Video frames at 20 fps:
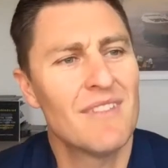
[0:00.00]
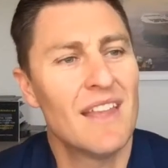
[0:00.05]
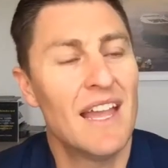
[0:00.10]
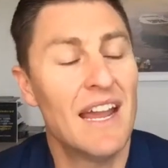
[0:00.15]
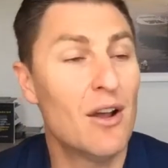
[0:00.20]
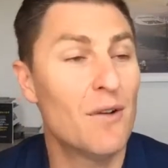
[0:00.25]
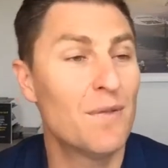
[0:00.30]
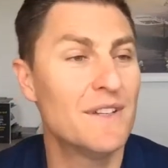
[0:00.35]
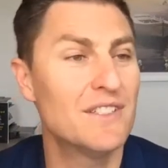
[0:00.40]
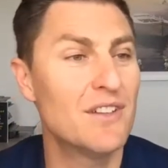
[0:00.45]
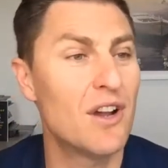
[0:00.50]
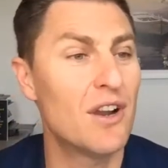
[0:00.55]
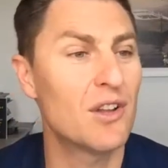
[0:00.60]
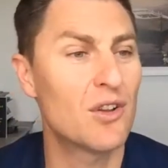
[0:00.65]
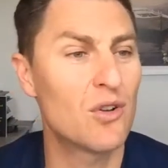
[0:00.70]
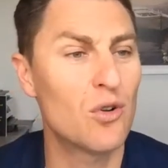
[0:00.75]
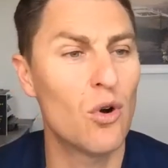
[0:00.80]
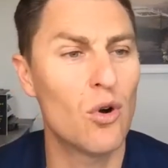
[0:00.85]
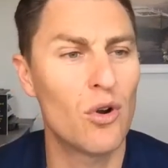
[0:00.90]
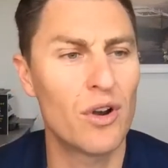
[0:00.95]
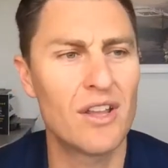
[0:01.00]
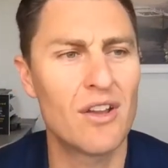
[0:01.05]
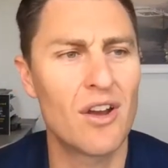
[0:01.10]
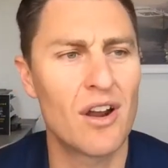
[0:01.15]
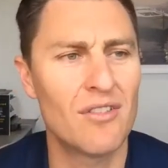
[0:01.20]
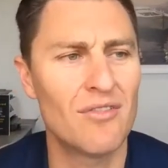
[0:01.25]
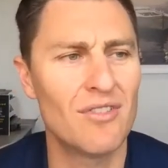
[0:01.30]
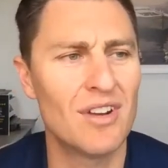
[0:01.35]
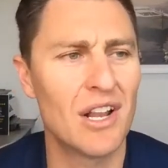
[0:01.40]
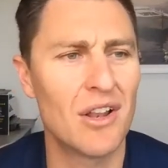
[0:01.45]
And off his own accord, he kind
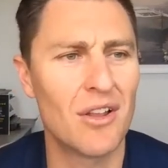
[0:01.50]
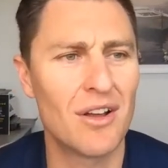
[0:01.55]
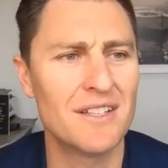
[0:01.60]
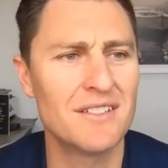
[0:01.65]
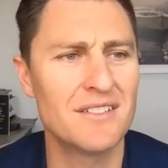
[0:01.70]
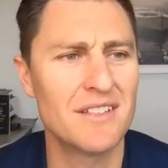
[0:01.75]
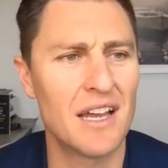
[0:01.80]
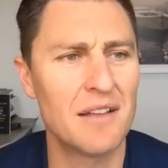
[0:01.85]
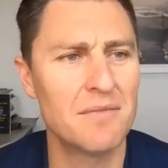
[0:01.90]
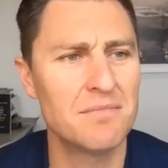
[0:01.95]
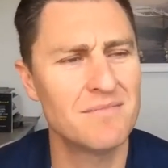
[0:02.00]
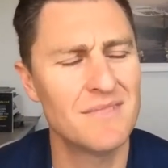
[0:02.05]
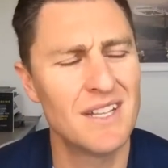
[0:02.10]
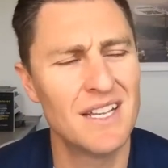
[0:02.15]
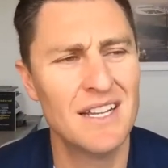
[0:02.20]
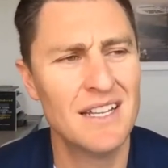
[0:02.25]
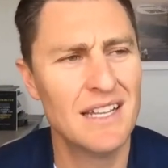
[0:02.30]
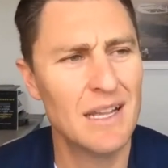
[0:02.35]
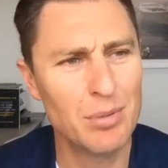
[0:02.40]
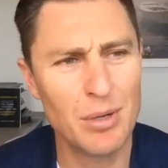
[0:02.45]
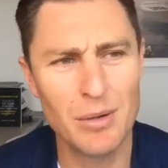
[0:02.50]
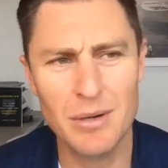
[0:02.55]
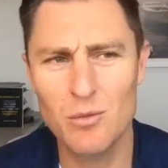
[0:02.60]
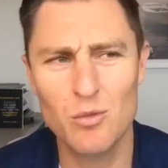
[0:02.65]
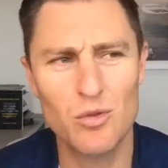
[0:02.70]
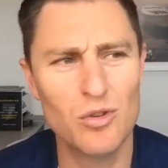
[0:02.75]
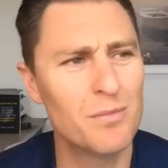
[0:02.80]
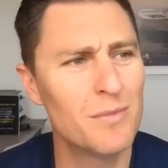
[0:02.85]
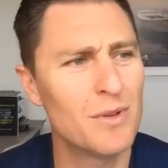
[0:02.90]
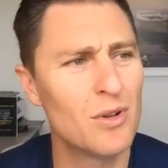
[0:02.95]
of realized that it probably
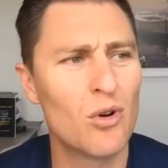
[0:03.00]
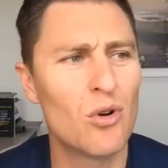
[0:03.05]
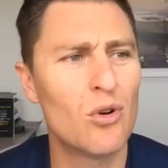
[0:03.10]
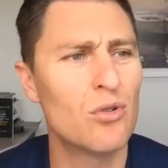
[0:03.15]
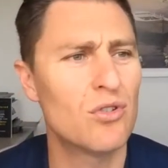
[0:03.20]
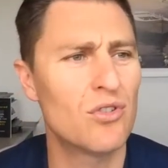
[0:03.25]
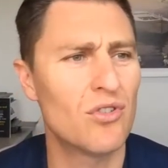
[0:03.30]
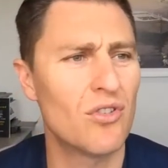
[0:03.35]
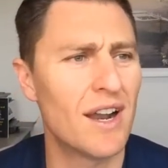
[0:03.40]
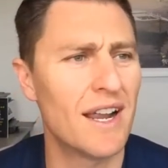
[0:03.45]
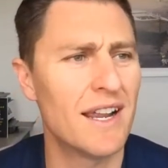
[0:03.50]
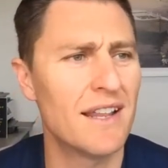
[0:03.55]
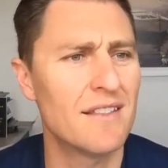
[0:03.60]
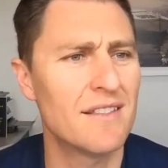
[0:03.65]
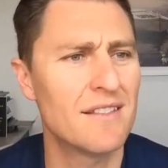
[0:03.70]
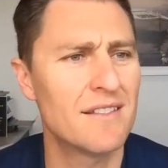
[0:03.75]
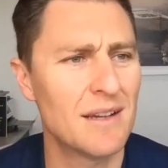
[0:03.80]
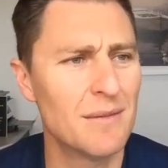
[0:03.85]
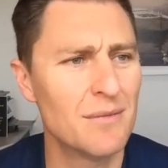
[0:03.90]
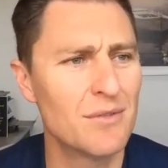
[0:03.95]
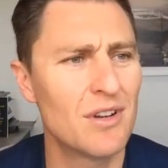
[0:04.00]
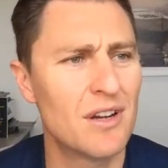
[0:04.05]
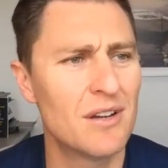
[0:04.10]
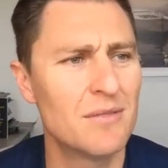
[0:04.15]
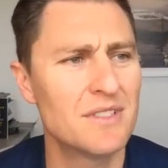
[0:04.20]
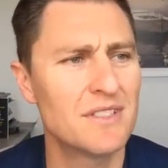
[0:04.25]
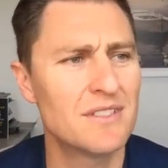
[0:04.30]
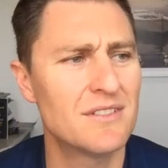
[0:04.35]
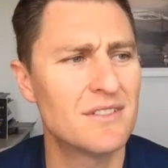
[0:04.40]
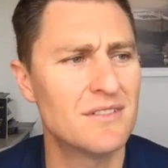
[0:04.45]
wouldn't be all great.
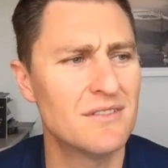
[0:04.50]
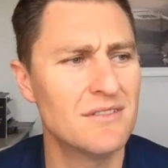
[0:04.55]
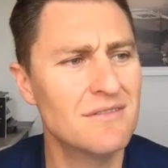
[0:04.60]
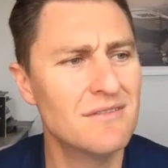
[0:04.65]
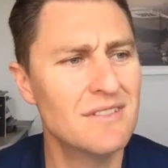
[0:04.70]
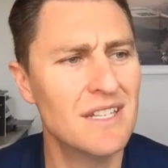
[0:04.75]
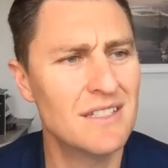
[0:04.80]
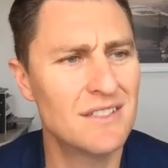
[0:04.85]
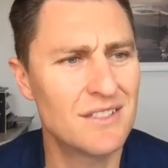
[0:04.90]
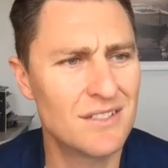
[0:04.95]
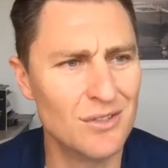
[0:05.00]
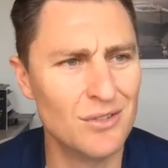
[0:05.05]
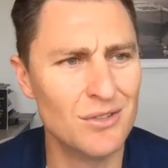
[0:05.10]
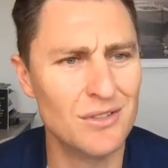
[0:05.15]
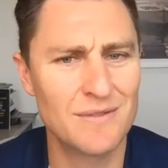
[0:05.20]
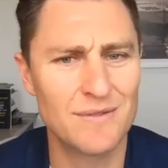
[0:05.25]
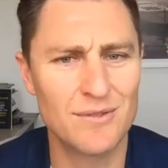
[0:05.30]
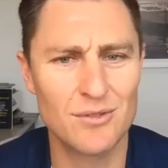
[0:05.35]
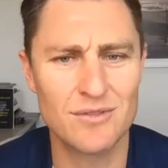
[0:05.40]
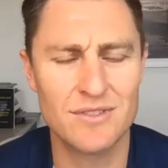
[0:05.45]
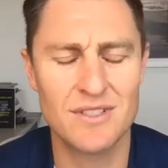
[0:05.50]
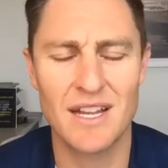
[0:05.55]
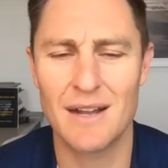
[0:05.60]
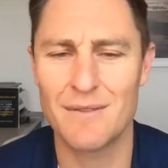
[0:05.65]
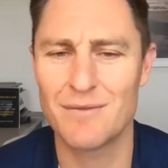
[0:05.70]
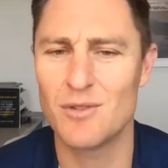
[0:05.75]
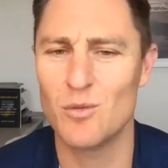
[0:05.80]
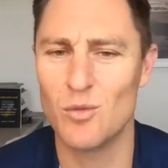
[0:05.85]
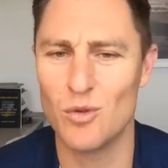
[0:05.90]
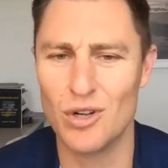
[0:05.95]
Sometimes it's useful to
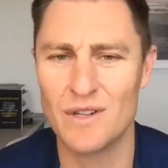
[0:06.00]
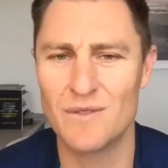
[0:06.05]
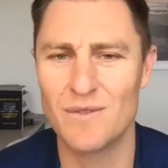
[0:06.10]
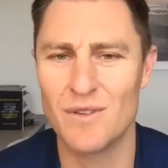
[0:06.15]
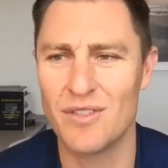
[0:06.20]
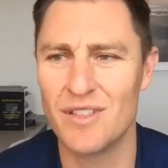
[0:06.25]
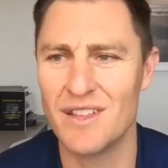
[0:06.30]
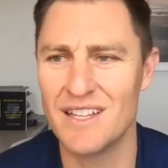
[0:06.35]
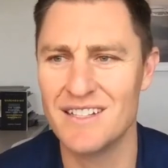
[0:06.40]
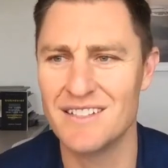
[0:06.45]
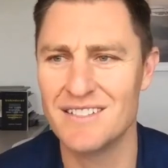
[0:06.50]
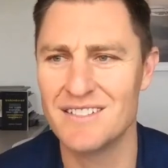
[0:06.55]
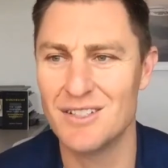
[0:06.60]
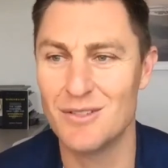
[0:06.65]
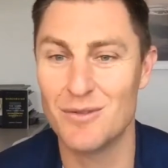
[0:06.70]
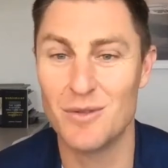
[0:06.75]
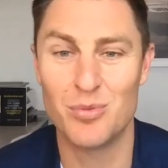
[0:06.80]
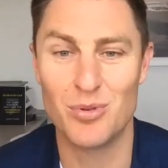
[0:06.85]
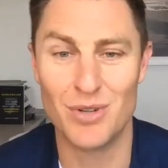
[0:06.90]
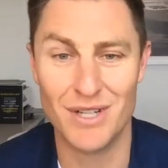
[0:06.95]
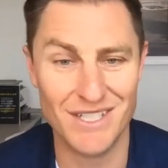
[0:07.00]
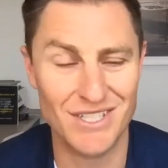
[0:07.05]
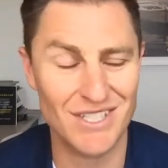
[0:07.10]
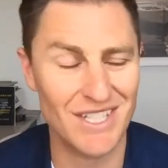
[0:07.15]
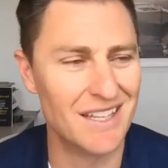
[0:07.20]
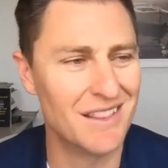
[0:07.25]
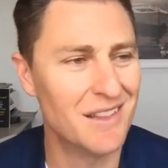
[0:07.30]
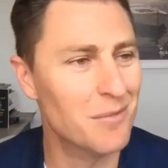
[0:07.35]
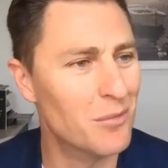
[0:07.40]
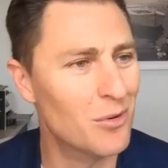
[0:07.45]
have to work for things. You
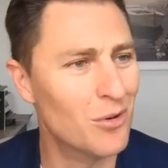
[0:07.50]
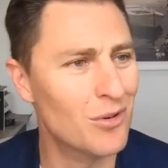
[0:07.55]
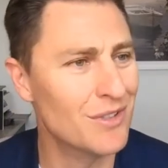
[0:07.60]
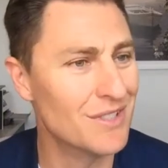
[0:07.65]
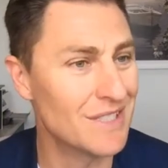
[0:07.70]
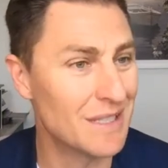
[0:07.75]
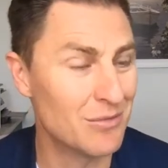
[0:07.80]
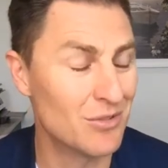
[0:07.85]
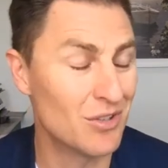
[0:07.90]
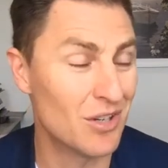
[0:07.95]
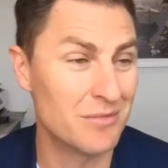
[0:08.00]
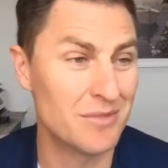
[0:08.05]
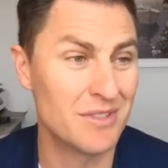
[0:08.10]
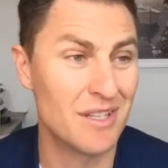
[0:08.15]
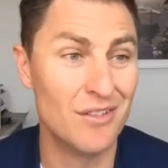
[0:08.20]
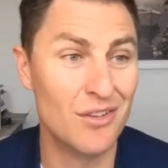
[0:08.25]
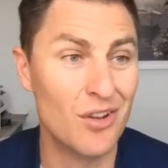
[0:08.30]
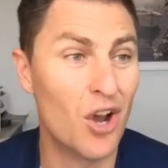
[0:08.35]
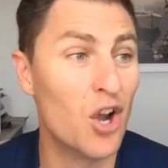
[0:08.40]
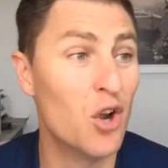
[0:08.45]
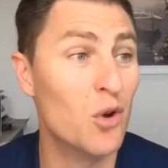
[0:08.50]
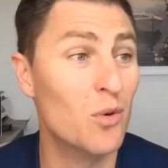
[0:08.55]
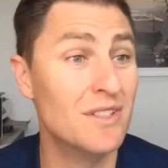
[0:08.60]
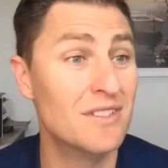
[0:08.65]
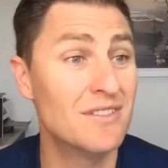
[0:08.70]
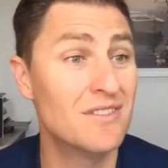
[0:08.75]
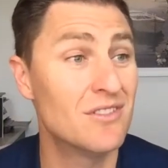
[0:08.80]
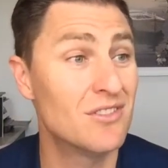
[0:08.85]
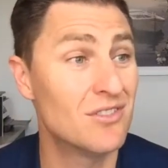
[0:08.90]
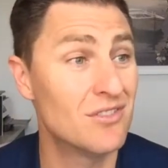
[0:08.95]
appreciate them more. Sometimes a no
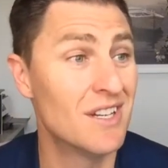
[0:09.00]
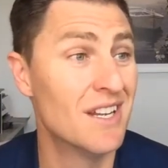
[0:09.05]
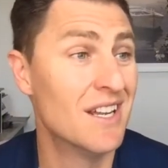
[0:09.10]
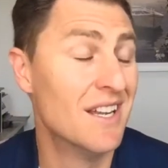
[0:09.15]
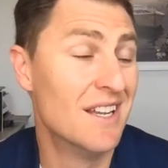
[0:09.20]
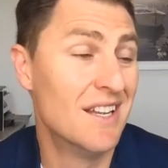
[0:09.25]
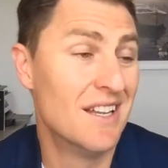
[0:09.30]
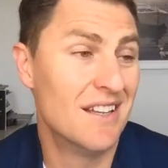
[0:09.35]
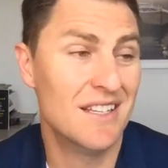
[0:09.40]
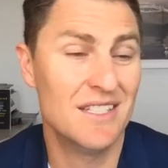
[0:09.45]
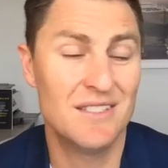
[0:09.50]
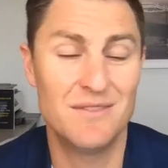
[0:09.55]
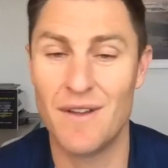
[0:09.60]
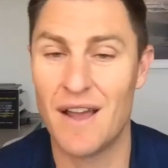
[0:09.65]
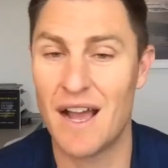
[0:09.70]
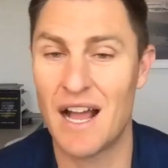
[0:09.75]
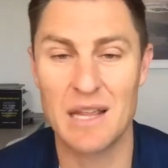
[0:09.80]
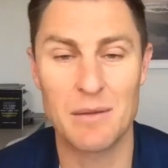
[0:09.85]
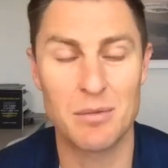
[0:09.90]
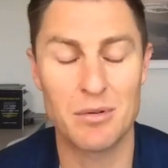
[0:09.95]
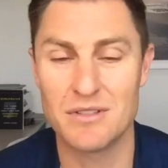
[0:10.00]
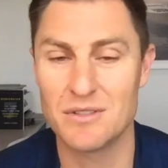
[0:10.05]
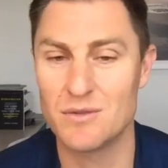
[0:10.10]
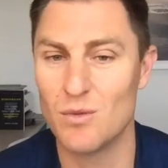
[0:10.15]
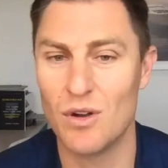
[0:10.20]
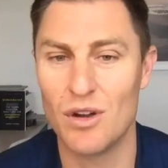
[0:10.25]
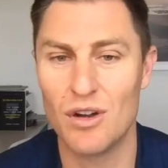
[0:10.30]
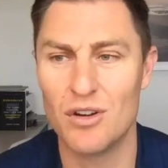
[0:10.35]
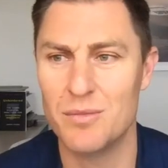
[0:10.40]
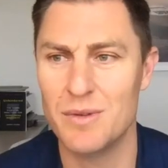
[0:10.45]
is valuable as
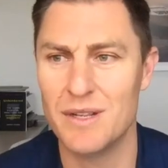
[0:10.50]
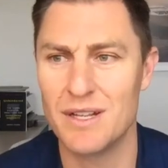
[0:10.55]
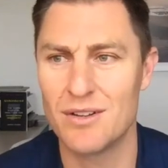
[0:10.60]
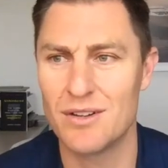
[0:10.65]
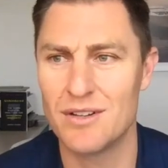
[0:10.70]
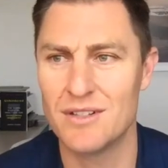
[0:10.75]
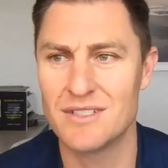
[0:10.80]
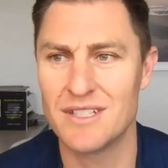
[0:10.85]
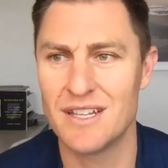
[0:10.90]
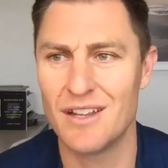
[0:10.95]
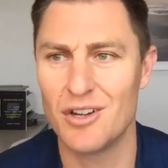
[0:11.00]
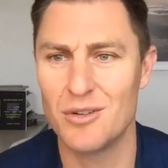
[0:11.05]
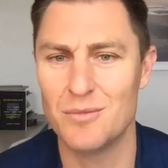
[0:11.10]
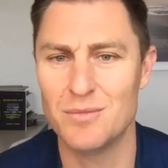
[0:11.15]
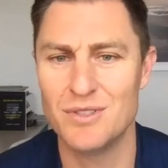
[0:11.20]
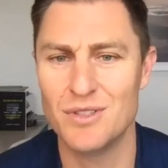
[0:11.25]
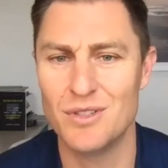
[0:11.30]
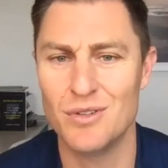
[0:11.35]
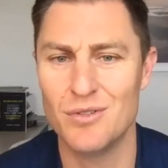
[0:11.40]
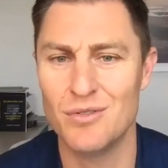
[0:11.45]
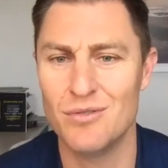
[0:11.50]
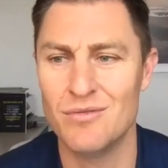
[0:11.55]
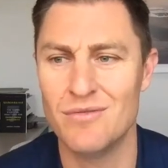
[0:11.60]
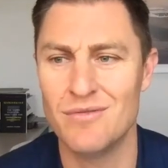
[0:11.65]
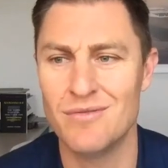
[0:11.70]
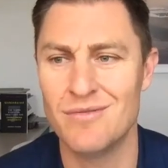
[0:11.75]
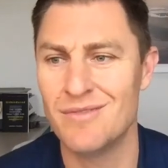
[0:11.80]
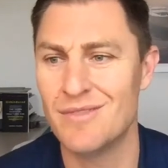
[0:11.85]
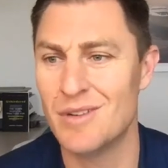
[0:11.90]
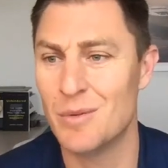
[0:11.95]
well, because it helps you
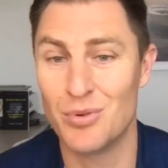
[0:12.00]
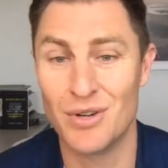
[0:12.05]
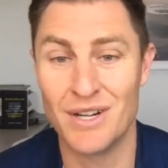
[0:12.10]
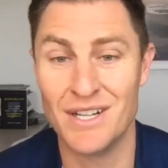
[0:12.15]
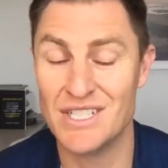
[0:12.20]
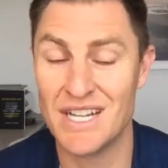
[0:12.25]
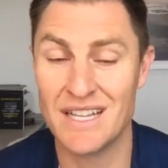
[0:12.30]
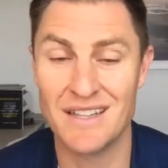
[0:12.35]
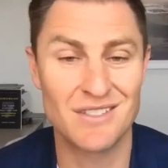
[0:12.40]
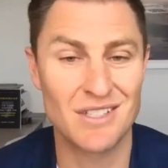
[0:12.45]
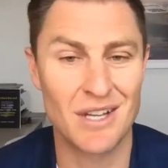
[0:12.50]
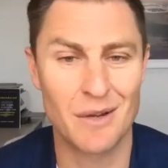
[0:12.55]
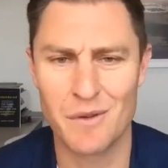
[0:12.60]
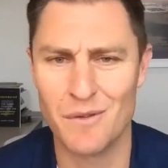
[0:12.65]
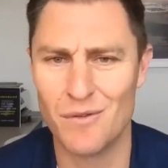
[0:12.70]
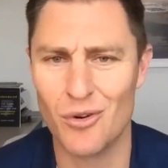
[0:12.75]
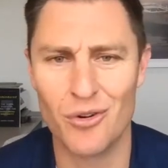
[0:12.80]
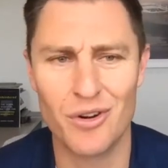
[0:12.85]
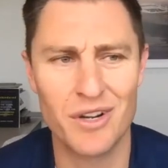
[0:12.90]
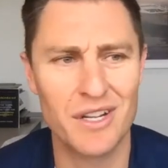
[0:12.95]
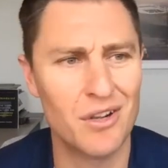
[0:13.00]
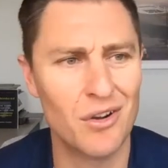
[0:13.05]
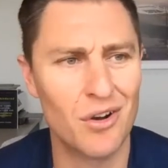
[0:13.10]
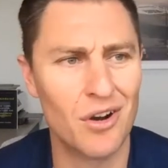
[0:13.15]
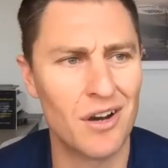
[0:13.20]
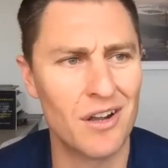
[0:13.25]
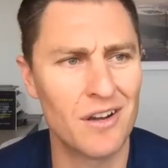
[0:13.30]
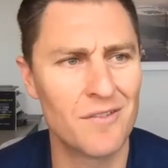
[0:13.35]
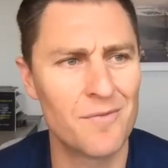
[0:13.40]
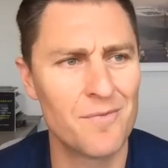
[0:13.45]
appreciate the stuff you've already
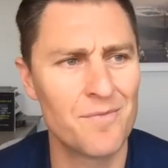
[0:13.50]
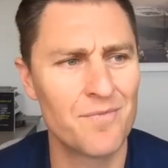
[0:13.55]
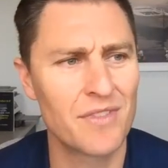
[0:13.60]
got.